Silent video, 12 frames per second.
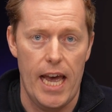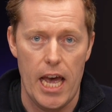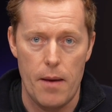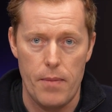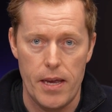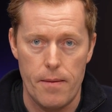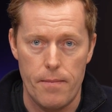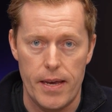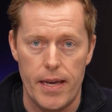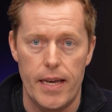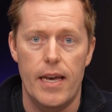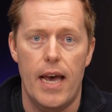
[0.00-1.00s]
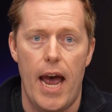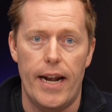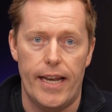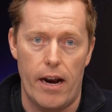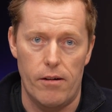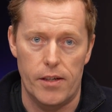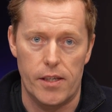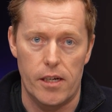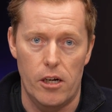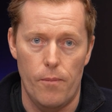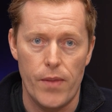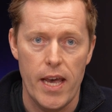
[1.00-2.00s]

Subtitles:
Airbnb, and Carousell,